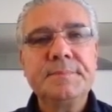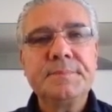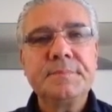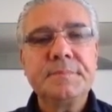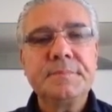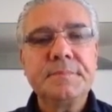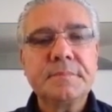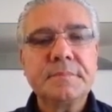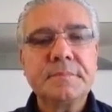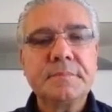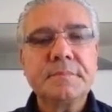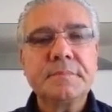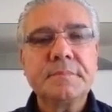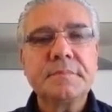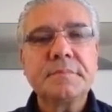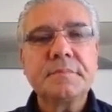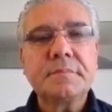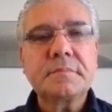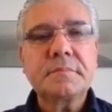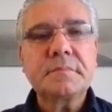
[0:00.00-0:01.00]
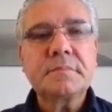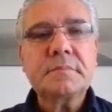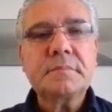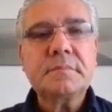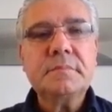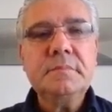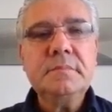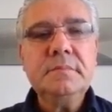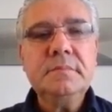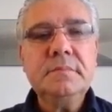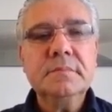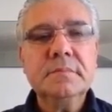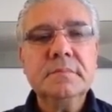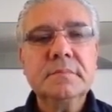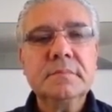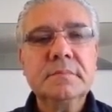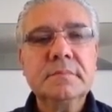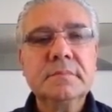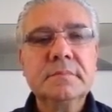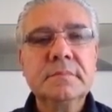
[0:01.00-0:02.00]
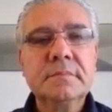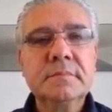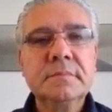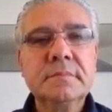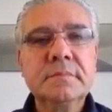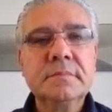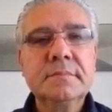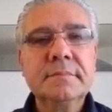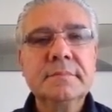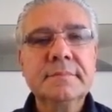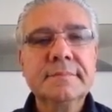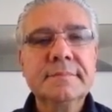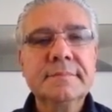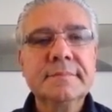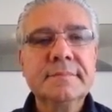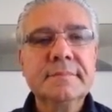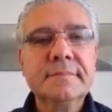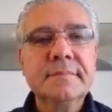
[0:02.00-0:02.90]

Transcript: No one is speaking in this clip.